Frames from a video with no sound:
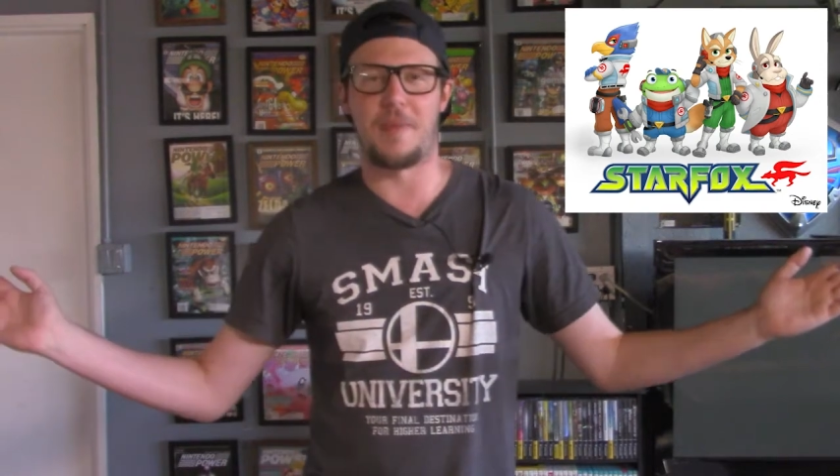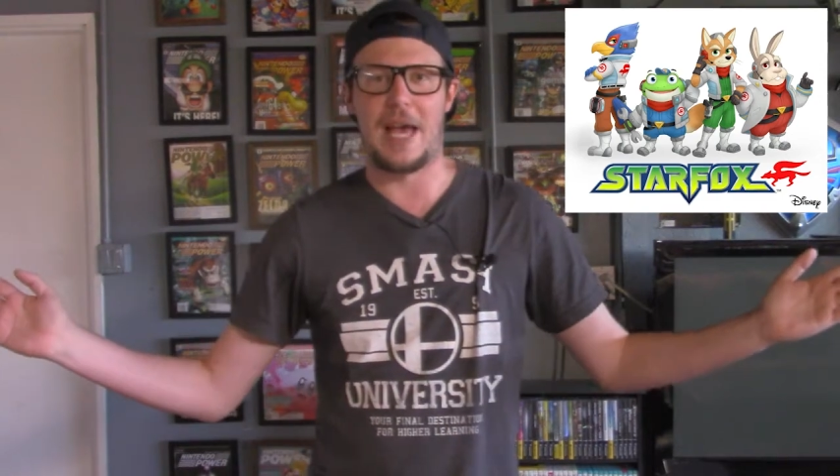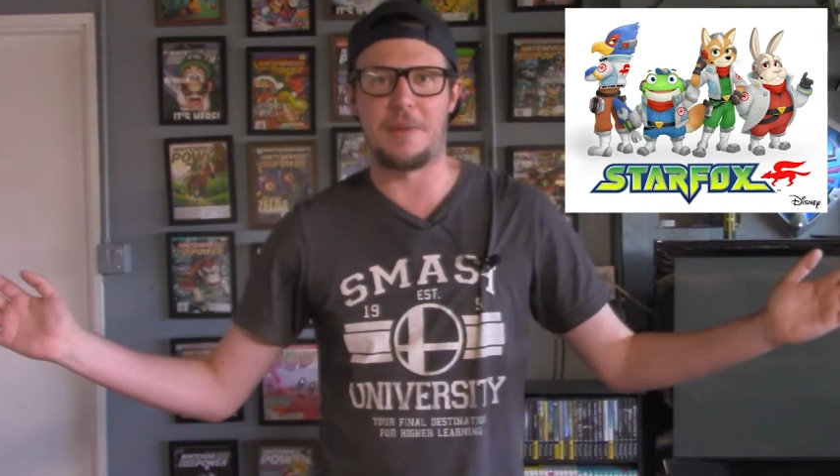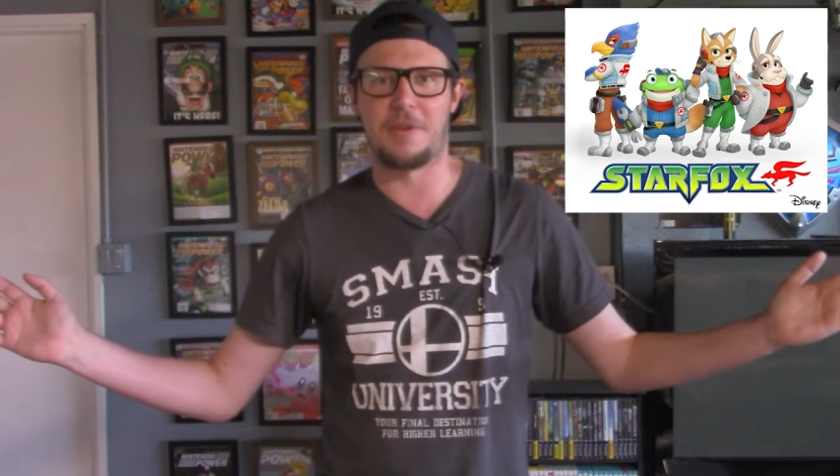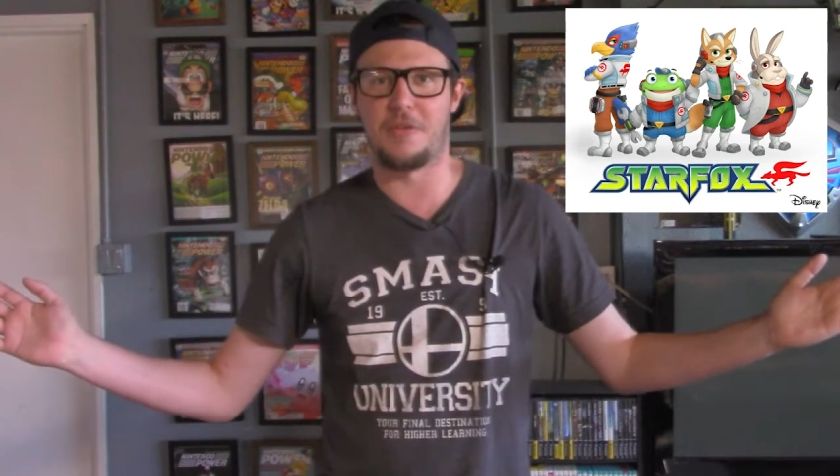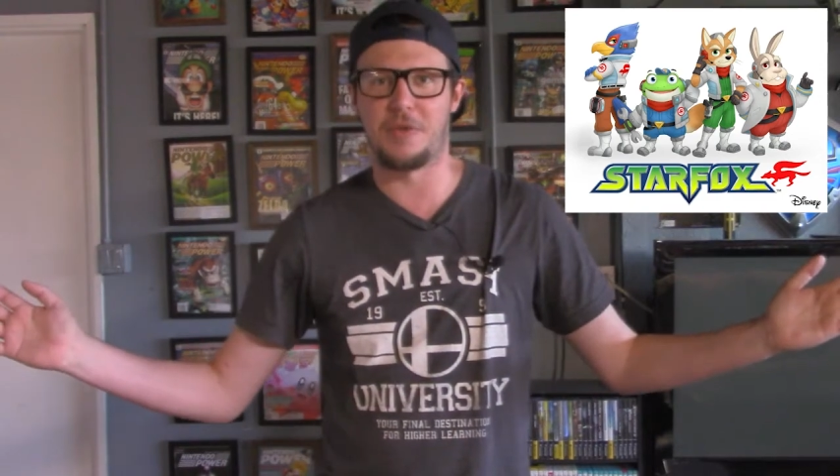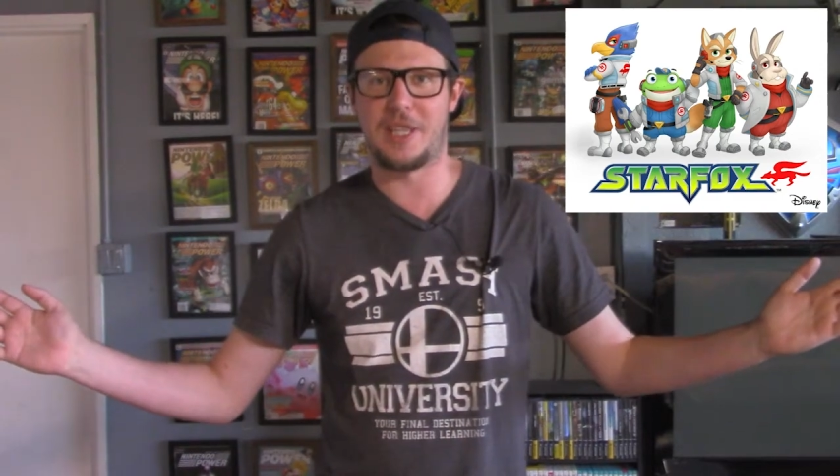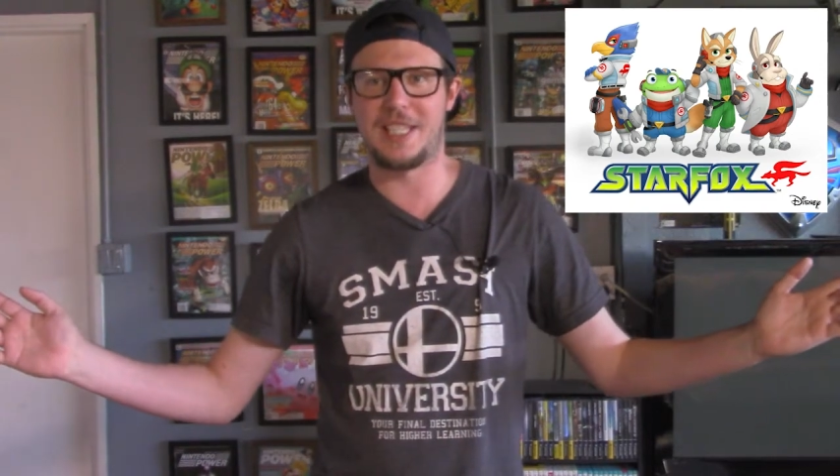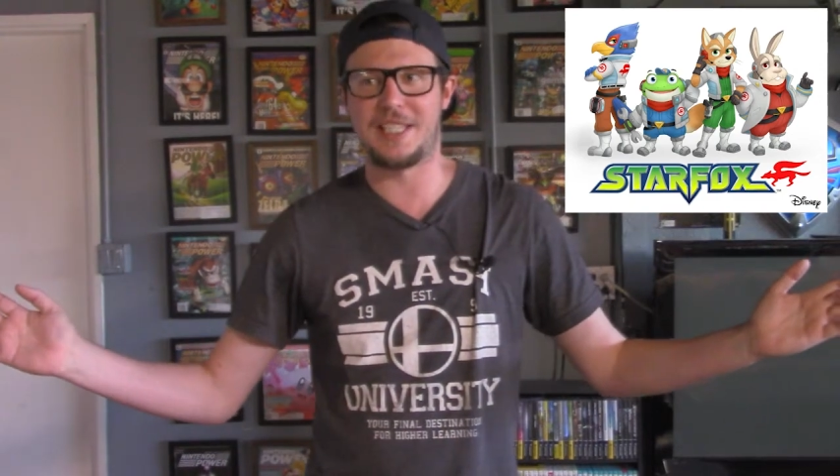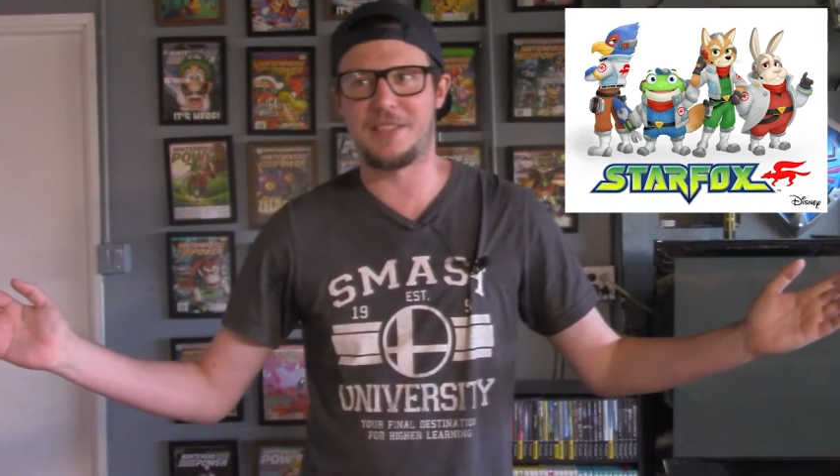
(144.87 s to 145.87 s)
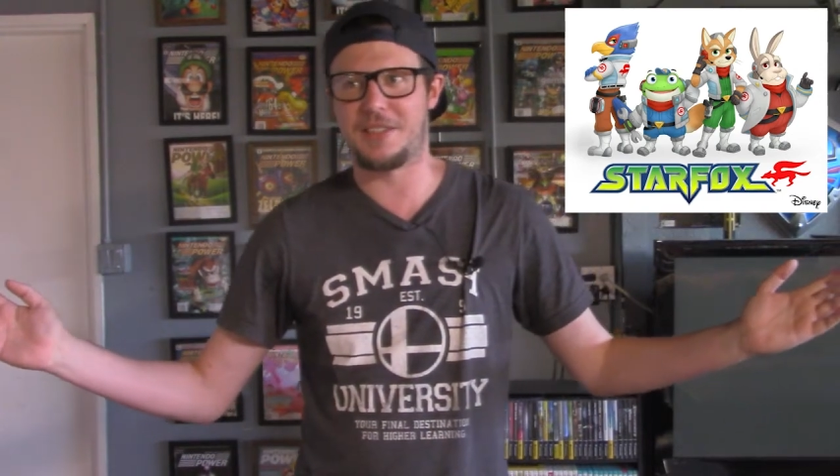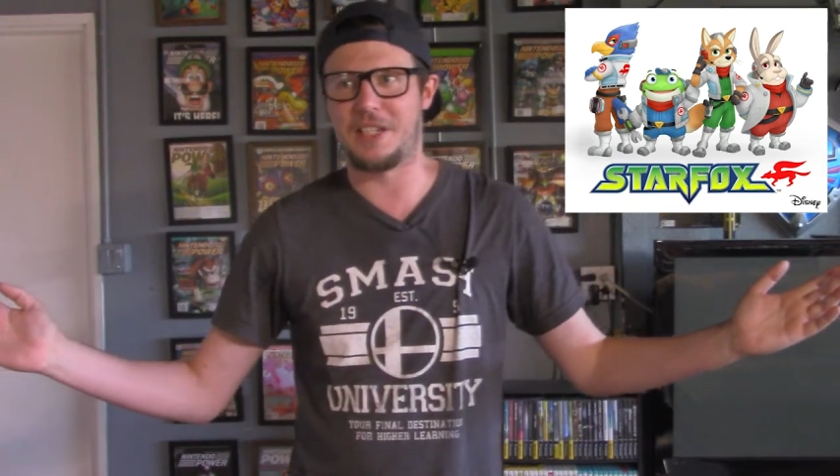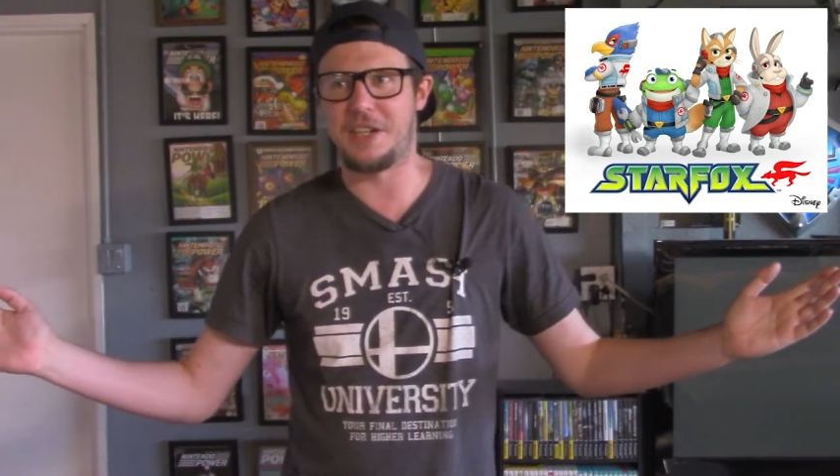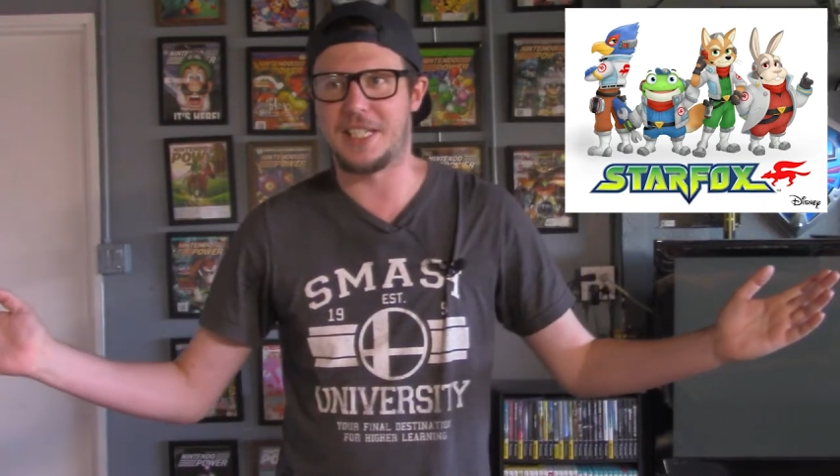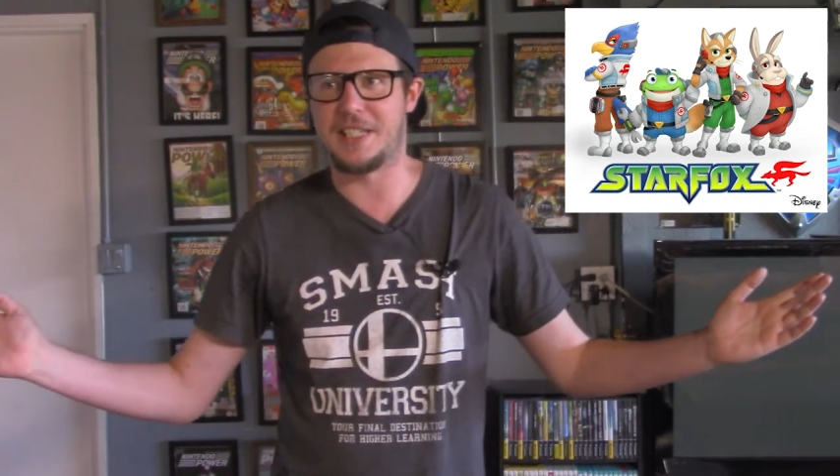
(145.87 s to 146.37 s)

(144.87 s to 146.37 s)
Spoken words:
map of what this series